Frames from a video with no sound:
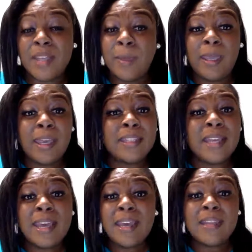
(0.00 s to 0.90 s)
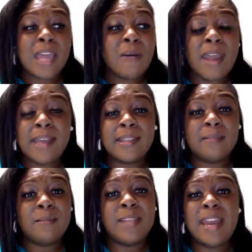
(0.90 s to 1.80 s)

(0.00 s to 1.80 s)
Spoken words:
That's because they don't have systems.